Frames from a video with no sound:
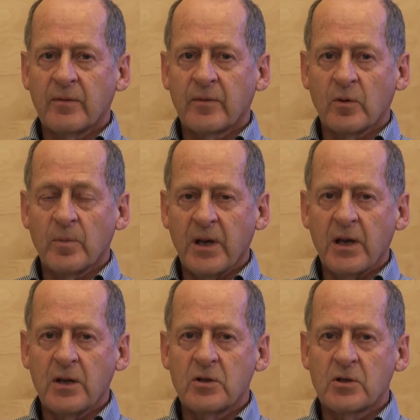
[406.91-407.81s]

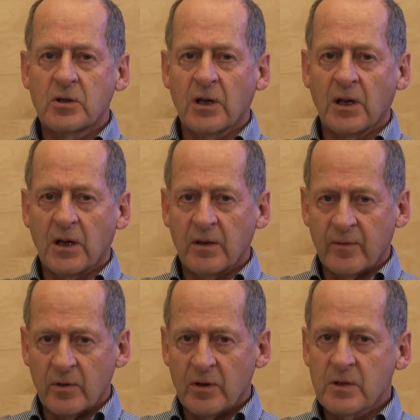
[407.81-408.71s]
full-page
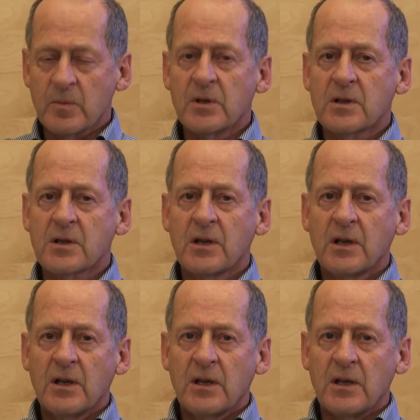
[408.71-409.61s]
advertisements
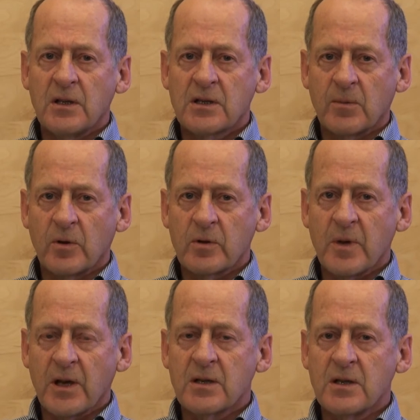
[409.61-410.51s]
in some of those
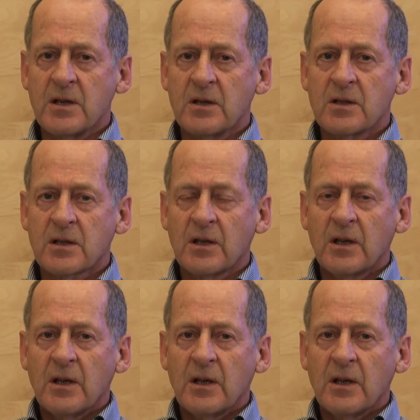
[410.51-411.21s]
magazines.